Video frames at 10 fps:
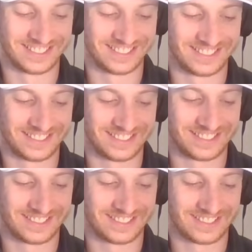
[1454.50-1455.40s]

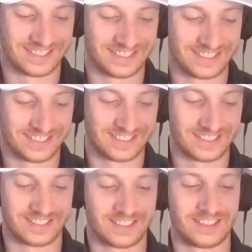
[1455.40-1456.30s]

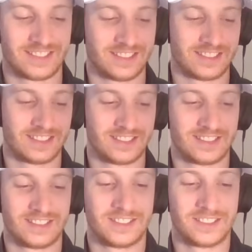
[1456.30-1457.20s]

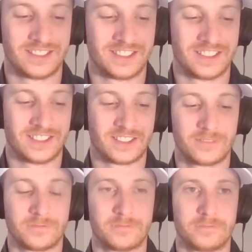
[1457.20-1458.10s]

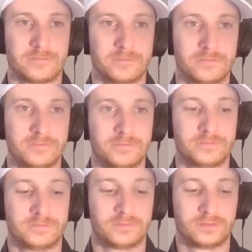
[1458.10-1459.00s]

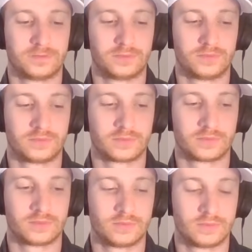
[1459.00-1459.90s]

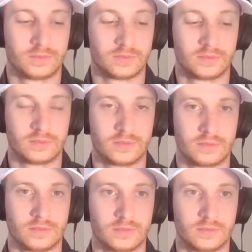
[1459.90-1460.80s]

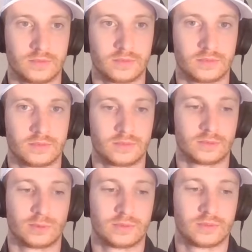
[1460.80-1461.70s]

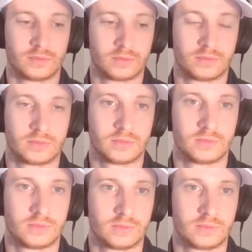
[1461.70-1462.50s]
(not speaking)